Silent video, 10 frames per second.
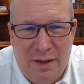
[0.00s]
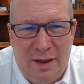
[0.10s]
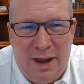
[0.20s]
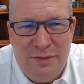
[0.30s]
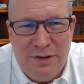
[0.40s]

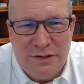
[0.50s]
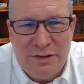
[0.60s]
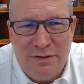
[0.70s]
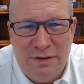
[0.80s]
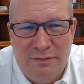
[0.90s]
And this
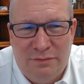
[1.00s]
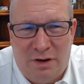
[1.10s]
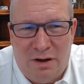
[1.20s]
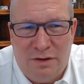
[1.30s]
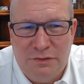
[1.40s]

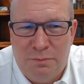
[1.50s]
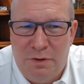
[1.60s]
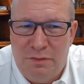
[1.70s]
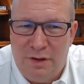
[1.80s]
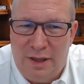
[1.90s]
involves
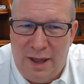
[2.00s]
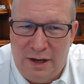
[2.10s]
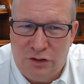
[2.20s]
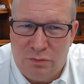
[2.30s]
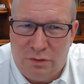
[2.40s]
both a
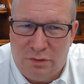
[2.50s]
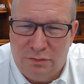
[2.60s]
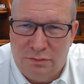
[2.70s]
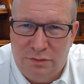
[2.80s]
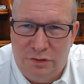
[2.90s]
casual
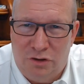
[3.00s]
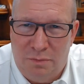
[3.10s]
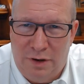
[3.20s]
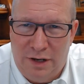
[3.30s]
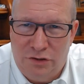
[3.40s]

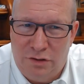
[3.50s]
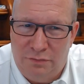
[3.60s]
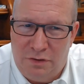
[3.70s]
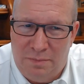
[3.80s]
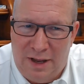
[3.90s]
determination of
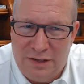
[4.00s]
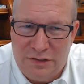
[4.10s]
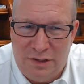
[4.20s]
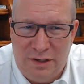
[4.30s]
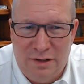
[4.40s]

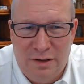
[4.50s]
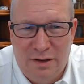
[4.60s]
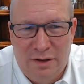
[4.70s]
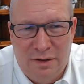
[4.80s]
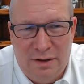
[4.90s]
capacity,
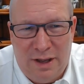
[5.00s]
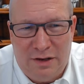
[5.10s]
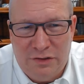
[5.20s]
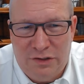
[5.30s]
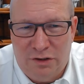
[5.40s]
a
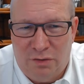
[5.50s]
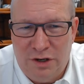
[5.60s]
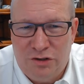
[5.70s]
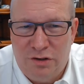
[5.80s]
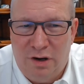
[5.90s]

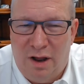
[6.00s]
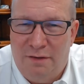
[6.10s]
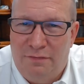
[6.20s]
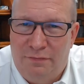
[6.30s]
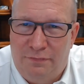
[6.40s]
consideration of
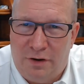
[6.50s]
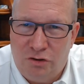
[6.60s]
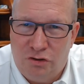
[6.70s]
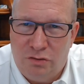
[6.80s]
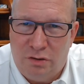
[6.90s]

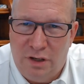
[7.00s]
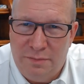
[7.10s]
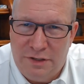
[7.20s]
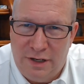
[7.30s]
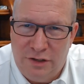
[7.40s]
functional
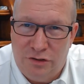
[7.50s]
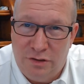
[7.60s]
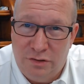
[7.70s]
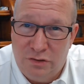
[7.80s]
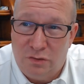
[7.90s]

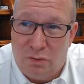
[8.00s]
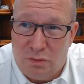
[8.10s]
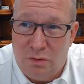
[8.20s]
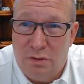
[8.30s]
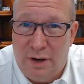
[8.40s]
limitations
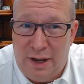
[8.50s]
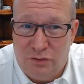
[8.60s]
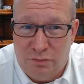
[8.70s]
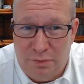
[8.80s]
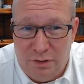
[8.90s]
or
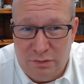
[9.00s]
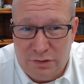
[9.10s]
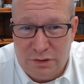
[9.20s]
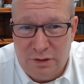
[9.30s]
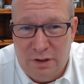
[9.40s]

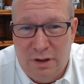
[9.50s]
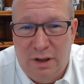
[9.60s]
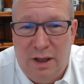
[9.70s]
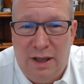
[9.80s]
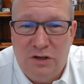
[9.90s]
attributes,
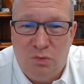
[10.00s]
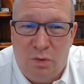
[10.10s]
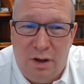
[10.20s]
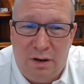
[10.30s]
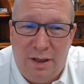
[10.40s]
as
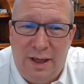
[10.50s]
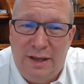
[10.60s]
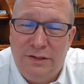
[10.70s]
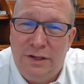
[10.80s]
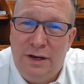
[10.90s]
well
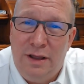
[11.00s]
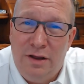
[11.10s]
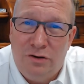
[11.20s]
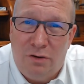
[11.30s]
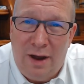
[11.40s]
as an
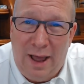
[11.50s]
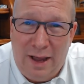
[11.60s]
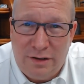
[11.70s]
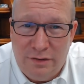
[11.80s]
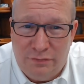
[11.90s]

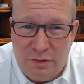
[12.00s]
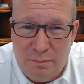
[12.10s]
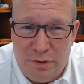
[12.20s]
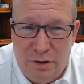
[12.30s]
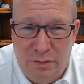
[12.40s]
interactive
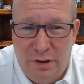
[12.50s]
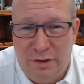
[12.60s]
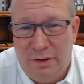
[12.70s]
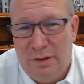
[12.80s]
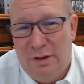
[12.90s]
component
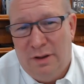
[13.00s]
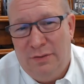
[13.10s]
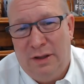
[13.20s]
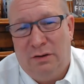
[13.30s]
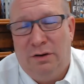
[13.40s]

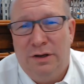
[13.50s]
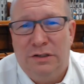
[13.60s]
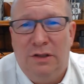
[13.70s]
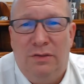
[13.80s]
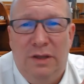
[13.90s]
that looks
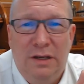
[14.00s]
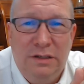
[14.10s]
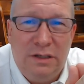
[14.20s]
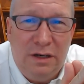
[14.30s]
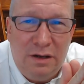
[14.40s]
at things
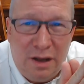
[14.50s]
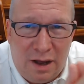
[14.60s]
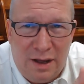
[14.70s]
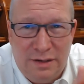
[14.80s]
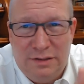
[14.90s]
in
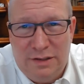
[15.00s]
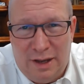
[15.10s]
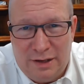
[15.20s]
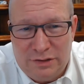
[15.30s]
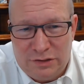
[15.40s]

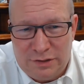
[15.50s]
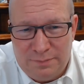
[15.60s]
context.